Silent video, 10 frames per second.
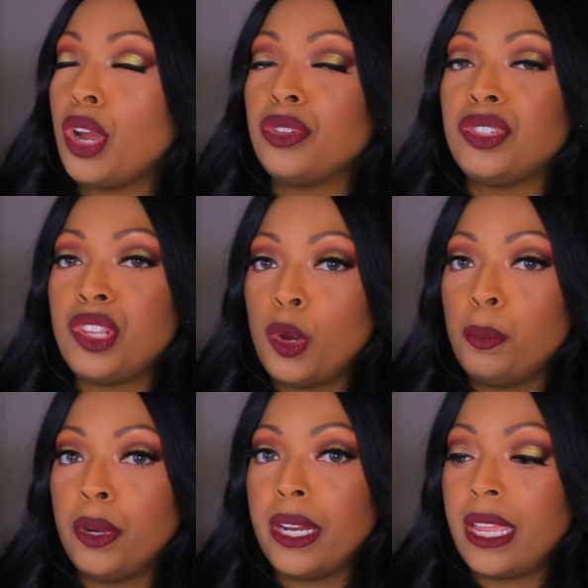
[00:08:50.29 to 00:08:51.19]
are so
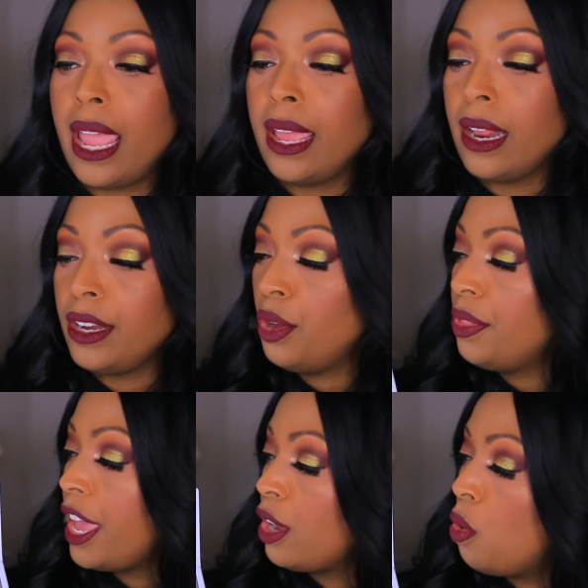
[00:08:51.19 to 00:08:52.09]
pretty, and I know
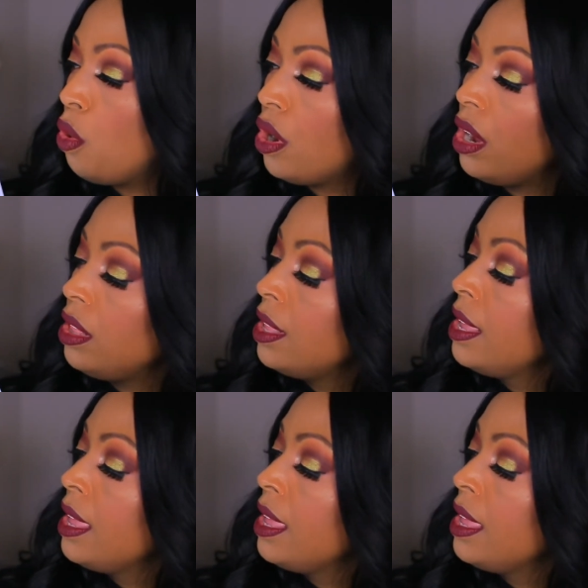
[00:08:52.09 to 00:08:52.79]
that coral